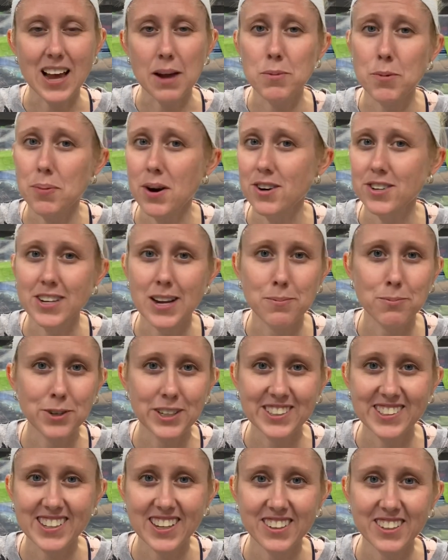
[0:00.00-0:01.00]
I'm a part-time
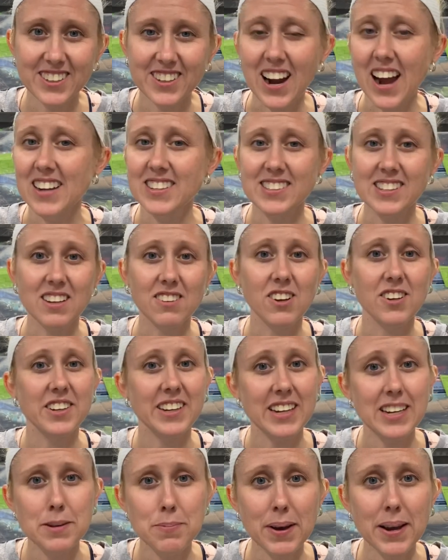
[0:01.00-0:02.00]
reseller. I sell on
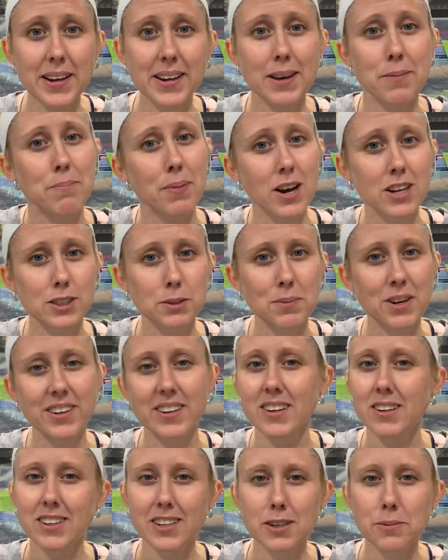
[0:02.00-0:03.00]
eBay and Poshmark
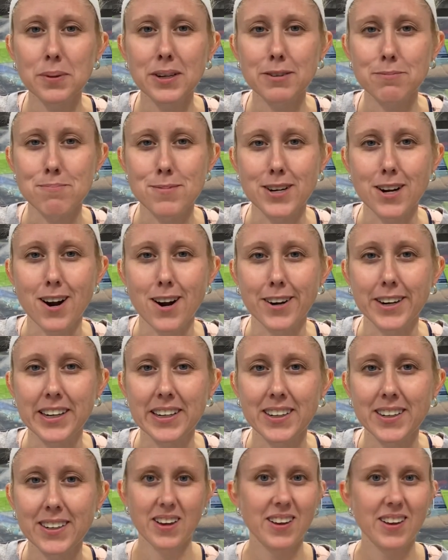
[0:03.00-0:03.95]
and a little bit of Mercari.